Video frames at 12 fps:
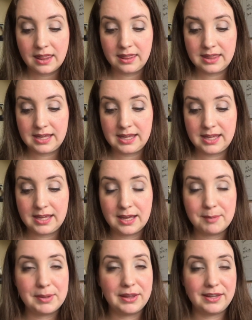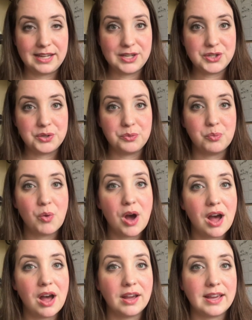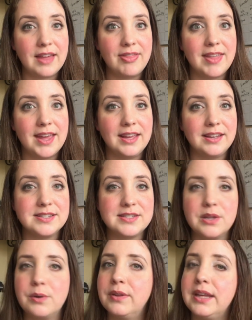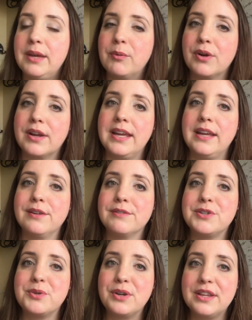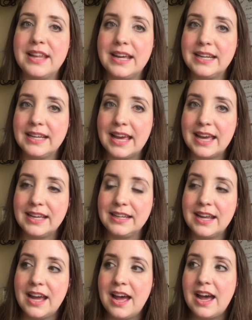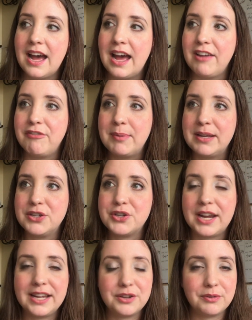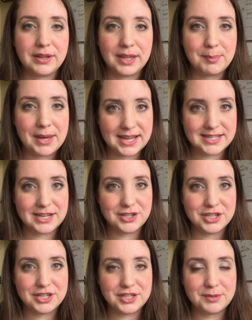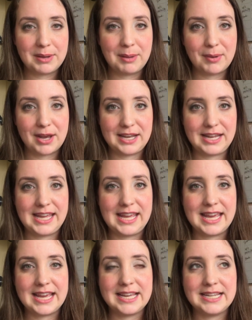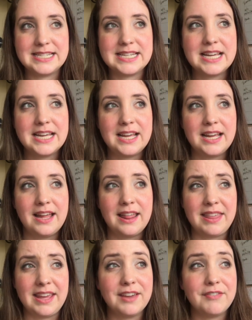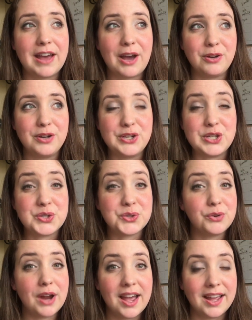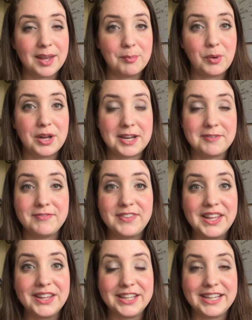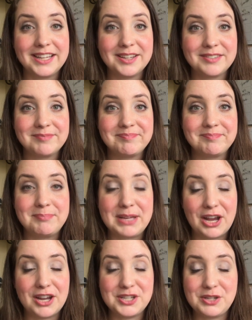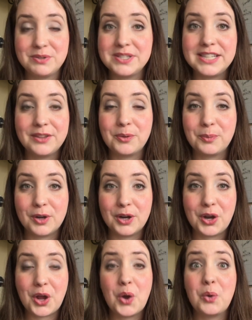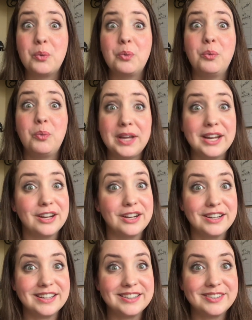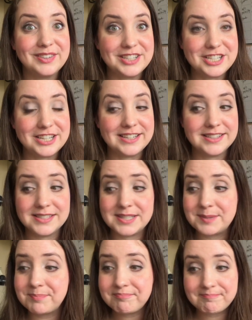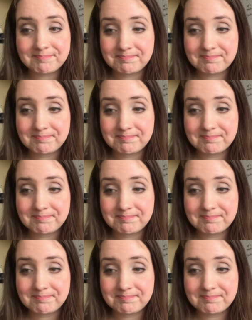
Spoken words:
the ability to walk and then slowly working toward that again, I've been trying to really pay attention to my body and think of how to describe what I'm feeling beyond using the word weird, which is